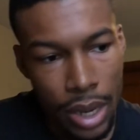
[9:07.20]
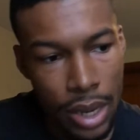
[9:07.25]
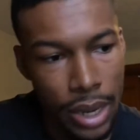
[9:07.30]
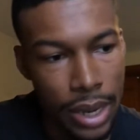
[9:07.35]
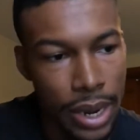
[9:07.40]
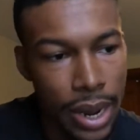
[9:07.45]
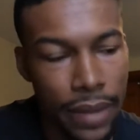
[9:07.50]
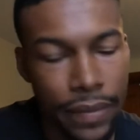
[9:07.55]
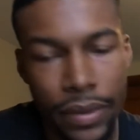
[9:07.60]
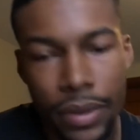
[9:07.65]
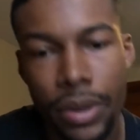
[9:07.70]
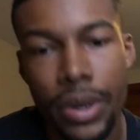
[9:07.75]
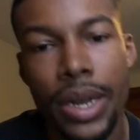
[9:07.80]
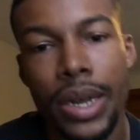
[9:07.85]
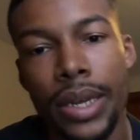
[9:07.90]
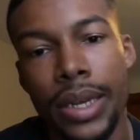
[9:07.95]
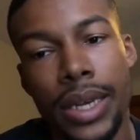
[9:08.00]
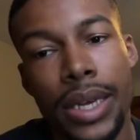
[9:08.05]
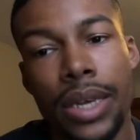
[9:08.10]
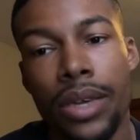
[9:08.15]
Then after you're
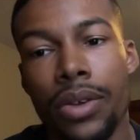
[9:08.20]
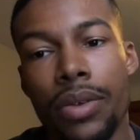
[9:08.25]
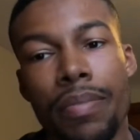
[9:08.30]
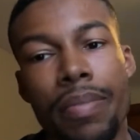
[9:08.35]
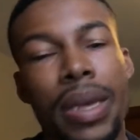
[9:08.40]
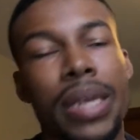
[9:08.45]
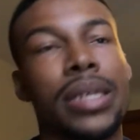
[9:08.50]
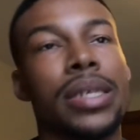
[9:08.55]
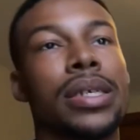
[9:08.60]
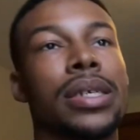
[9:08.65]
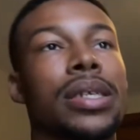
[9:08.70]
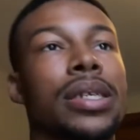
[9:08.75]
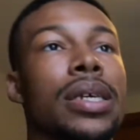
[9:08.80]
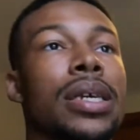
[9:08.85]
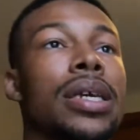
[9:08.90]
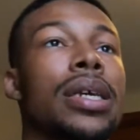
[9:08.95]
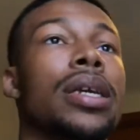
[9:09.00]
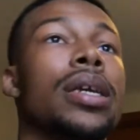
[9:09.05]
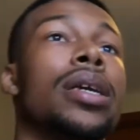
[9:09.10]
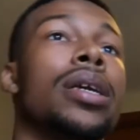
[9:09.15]
done eating, you
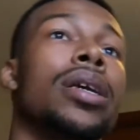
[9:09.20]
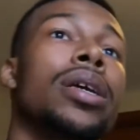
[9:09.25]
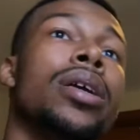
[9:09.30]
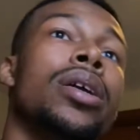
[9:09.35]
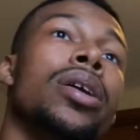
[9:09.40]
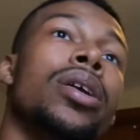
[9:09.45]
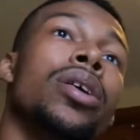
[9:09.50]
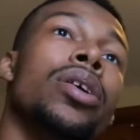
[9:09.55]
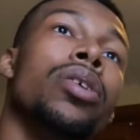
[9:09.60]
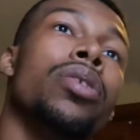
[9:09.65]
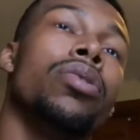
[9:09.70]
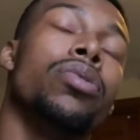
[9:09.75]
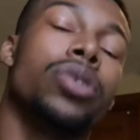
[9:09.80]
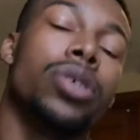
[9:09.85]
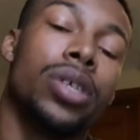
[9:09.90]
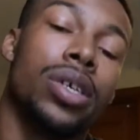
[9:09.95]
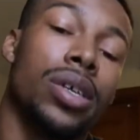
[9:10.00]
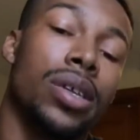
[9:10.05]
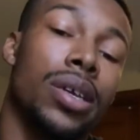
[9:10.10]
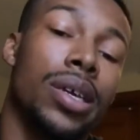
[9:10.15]
basically go
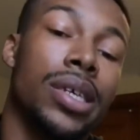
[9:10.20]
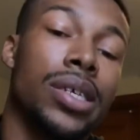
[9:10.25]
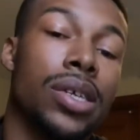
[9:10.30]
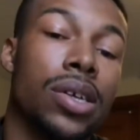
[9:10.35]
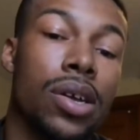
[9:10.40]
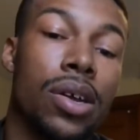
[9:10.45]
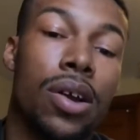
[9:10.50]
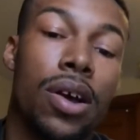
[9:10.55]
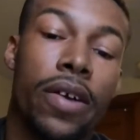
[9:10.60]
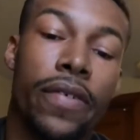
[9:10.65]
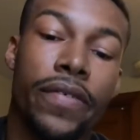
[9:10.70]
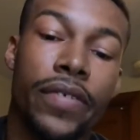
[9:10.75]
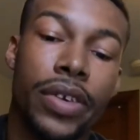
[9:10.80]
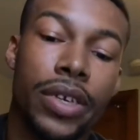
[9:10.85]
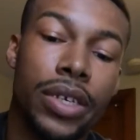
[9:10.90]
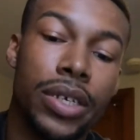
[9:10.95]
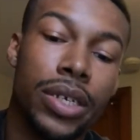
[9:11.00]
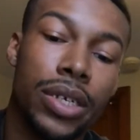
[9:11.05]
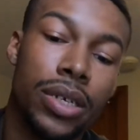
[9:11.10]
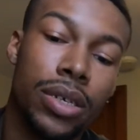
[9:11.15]
to your liaison
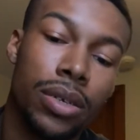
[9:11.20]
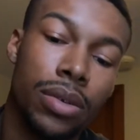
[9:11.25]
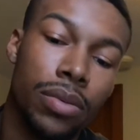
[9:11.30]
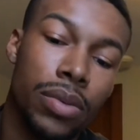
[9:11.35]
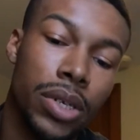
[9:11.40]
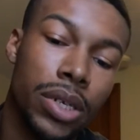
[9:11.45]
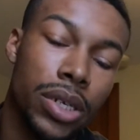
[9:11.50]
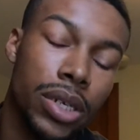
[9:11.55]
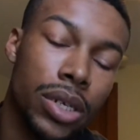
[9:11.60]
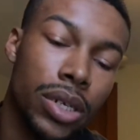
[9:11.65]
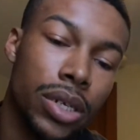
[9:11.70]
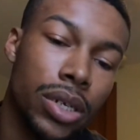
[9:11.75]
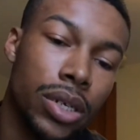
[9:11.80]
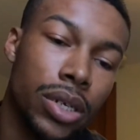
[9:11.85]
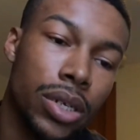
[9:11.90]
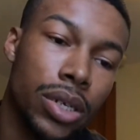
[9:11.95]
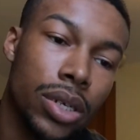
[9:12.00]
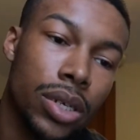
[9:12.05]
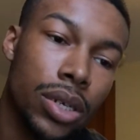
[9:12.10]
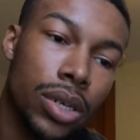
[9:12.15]
office, which
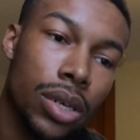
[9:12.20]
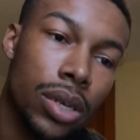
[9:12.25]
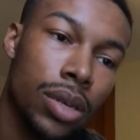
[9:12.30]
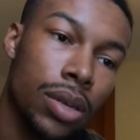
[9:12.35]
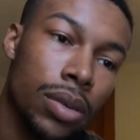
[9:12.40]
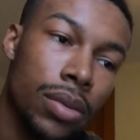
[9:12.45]
is